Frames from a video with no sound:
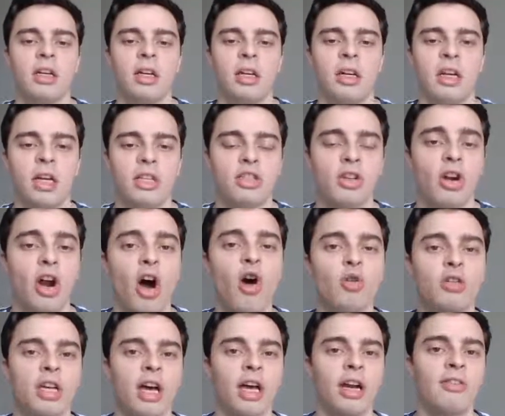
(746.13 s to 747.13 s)
It's got a
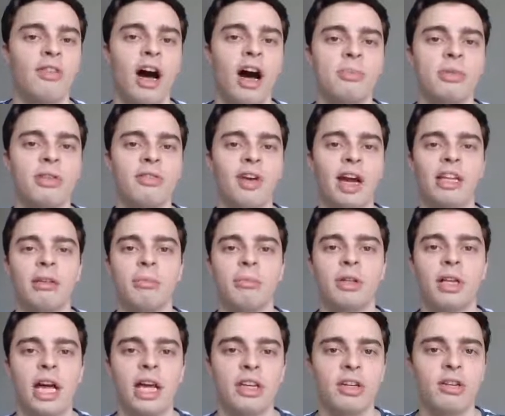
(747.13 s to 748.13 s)
whole ton of arbs
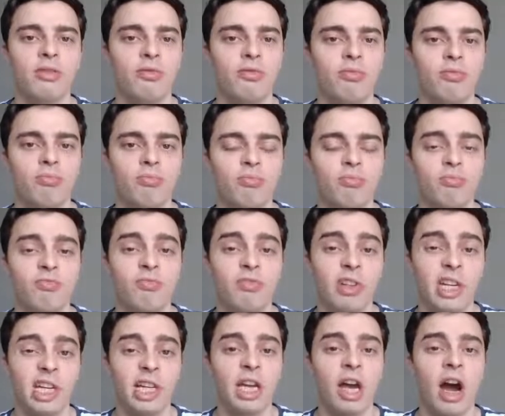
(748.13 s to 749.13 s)
available, and you're
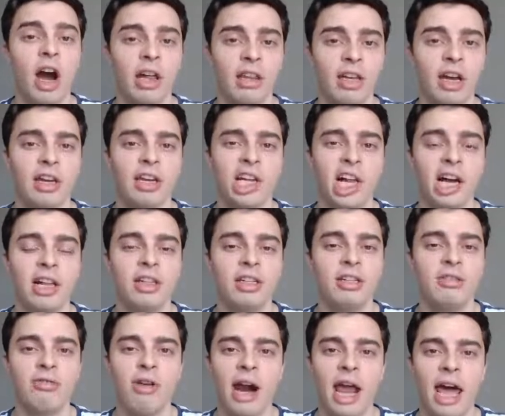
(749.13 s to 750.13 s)
really highly unlikely
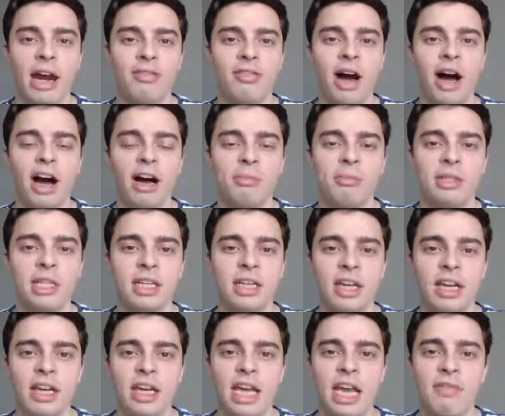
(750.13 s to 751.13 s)
to run out of arbs,
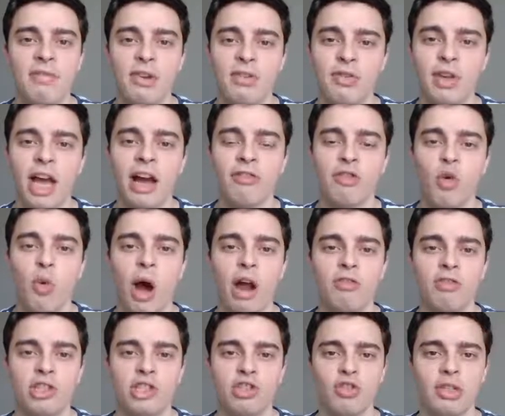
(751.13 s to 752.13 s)
even if you have
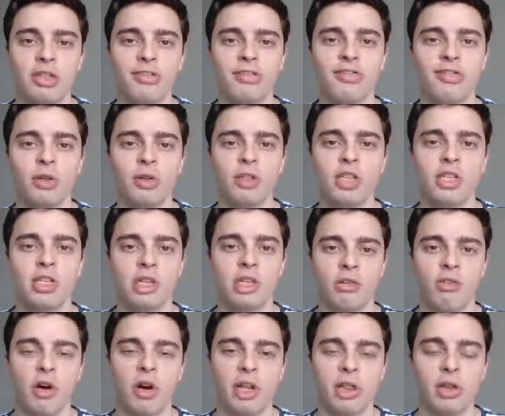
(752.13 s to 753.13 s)
quite restrictive filters and
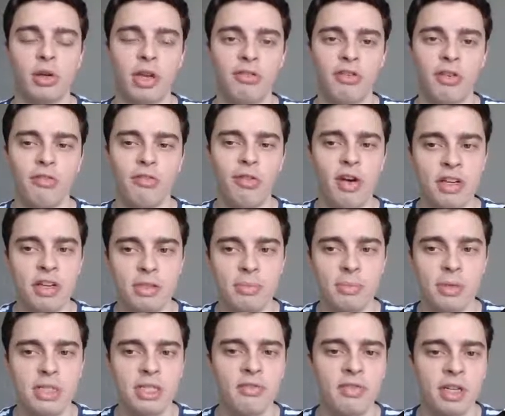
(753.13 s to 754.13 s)
are only looking for very
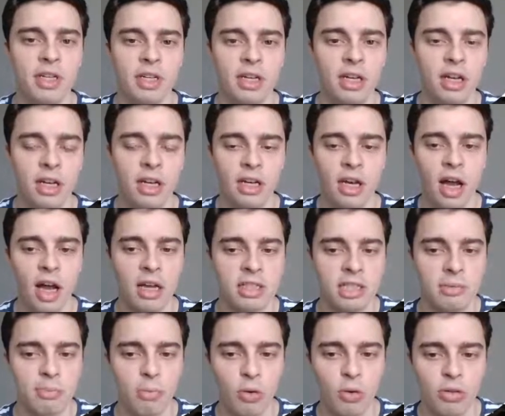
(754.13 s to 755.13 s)
specific
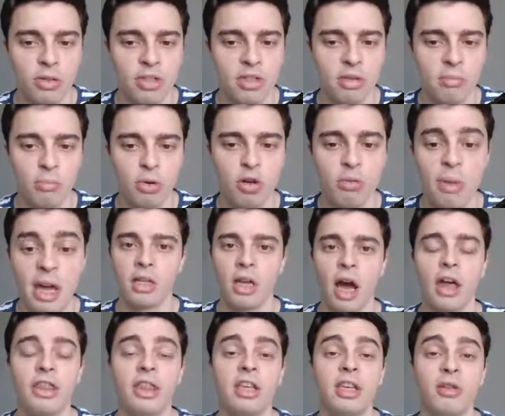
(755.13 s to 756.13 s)
sports and bookmakers.
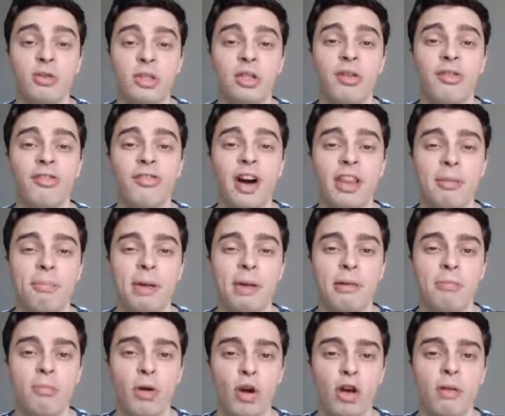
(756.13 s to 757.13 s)
I think you'll still find that
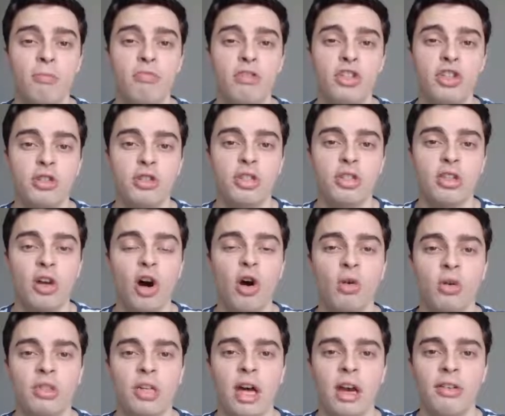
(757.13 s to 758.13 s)
BetBurger produces a
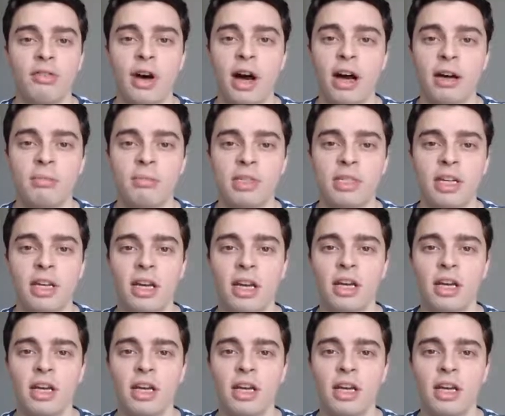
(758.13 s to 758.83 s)
whole ton of arbs.